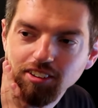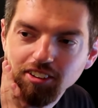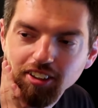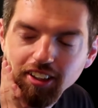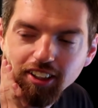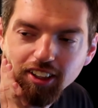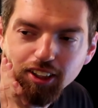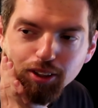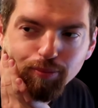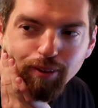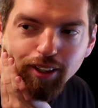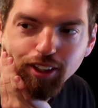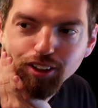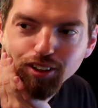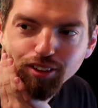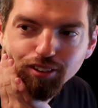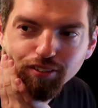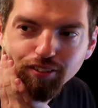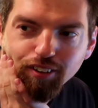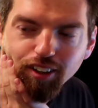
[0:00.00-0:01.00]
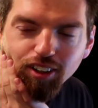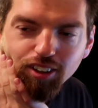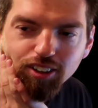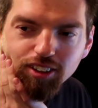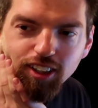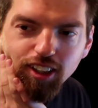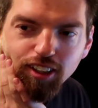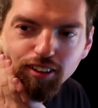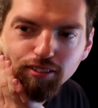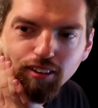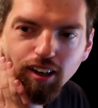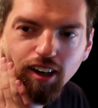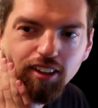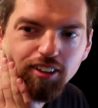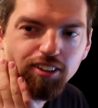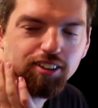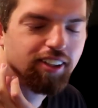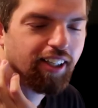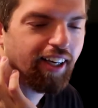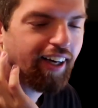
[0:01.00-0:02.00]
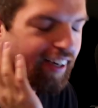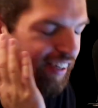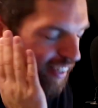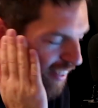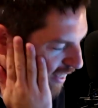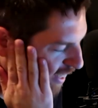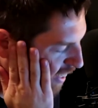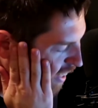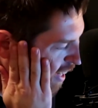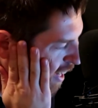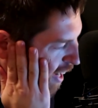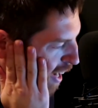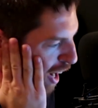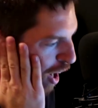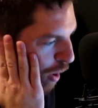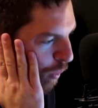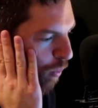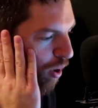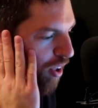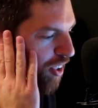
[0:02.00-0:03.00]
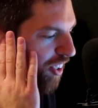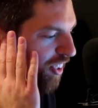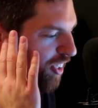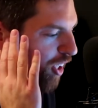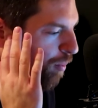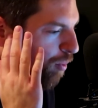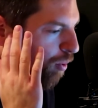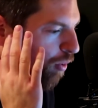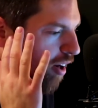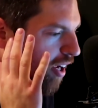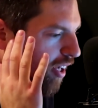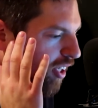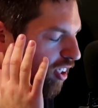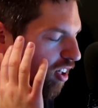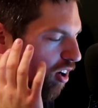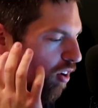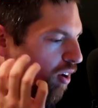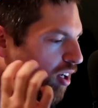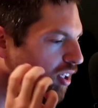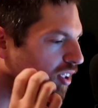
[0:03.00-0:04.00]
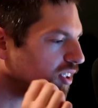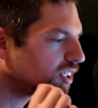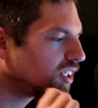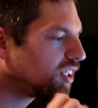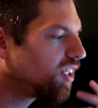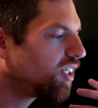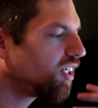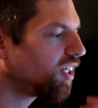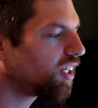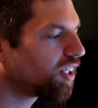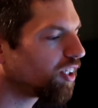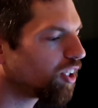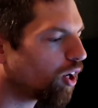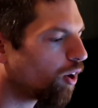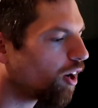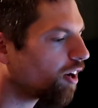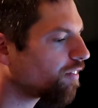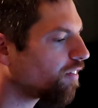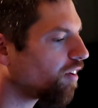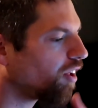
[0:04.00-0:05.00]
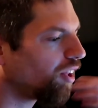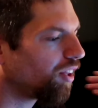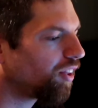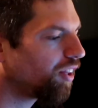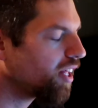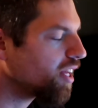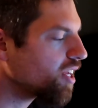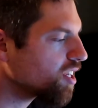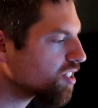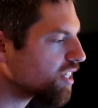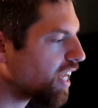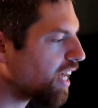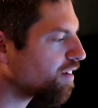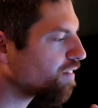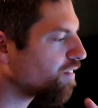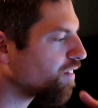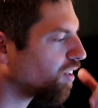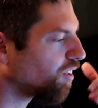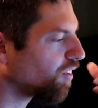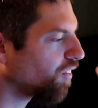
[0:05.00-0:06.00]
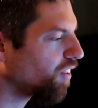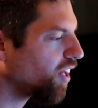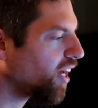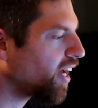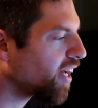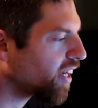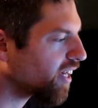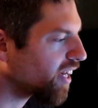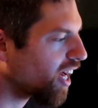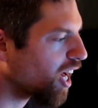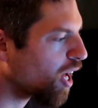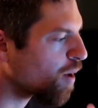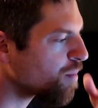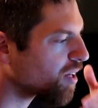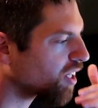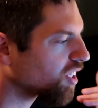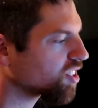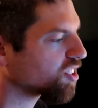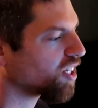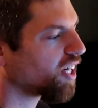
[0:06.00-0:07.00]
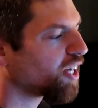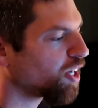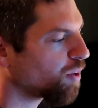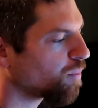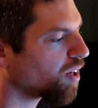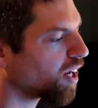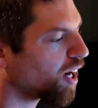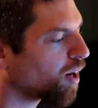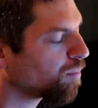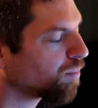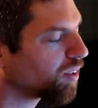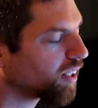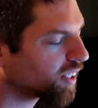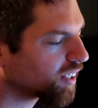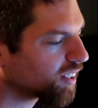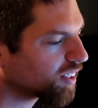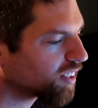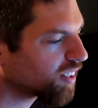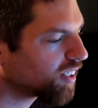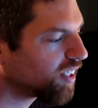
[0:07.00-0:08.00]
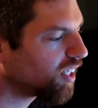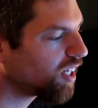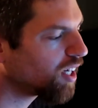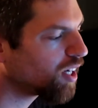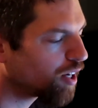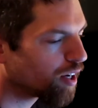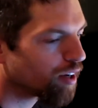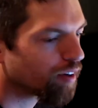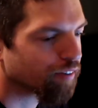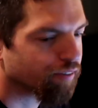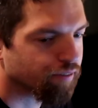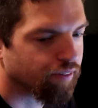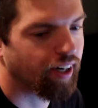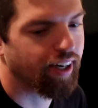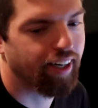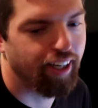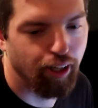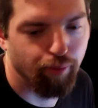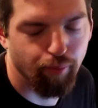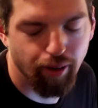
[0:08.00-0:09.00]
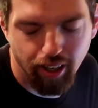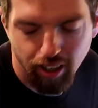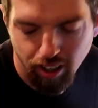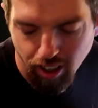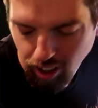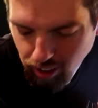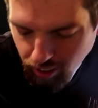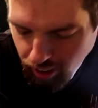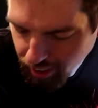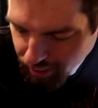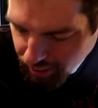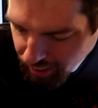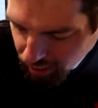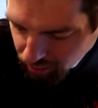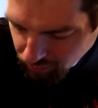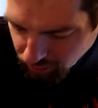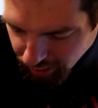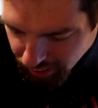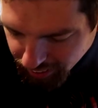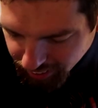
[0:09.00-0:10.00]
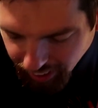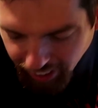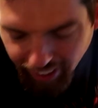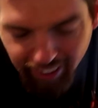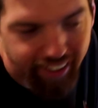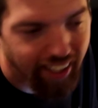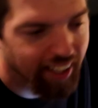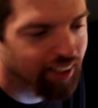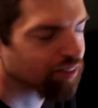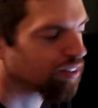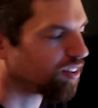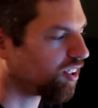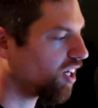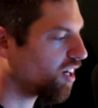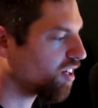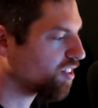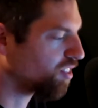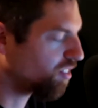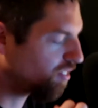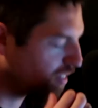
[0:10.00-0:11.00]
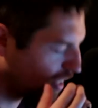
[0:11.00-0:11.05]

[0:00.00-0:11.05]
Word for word: She just makes you feel stuff, honestly. I want to come away going, you know, I feel this, I feel that, I'm excited. I'm, like, fighting my heart right now. I, I got nothing